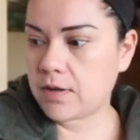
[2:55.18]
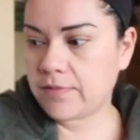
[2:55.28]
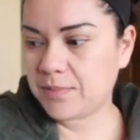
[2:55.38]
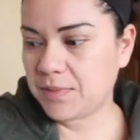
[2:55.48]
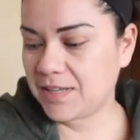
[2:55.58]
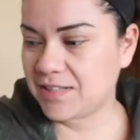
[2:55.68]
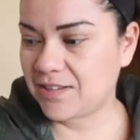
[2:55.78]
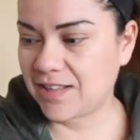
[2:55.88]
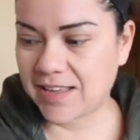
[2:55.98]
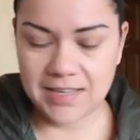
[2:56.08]
love them because
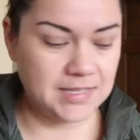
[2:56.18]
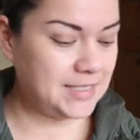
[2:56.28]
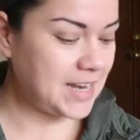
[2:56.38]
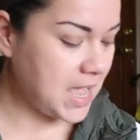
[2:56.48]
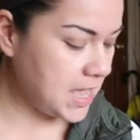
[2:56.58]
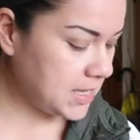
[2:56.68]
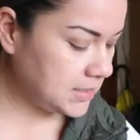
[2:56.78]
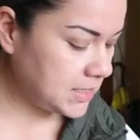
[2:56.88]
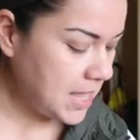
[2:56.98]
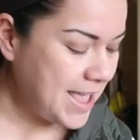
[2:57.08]
they're like his
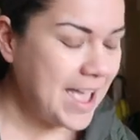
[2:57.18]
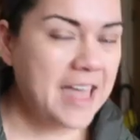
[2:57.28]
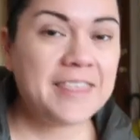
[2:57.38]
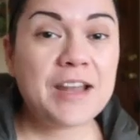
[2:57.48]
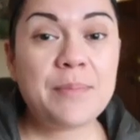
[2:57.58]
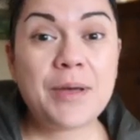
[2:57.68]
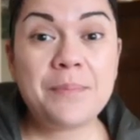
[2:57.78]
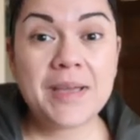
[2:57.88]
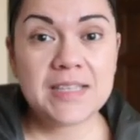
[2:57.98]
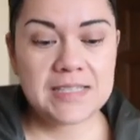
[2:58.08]
dad's. And then I bought
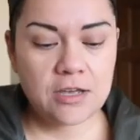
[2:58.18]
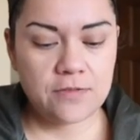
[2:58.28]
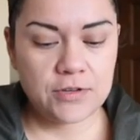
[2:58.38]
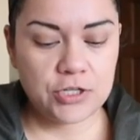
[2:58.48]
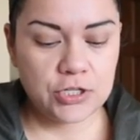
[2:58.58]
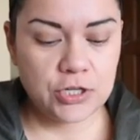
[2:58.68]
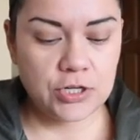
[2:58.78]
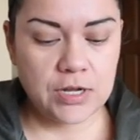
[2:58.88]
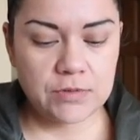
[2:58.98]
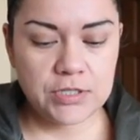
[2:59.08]
myself a
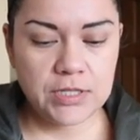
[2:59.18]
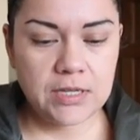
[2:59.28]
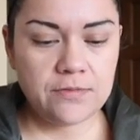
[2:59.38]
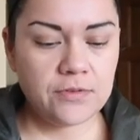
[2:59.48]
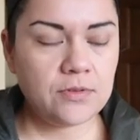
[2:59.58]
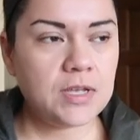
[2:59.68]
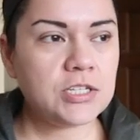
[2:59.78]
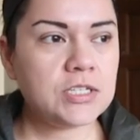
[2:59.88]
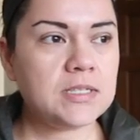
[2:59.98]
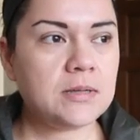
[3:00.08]
shirt. I was looking for like
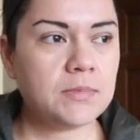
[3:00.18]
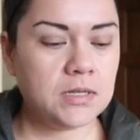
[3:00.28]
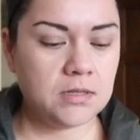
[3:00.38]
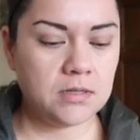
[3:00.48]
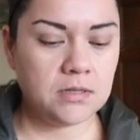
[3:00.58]
just some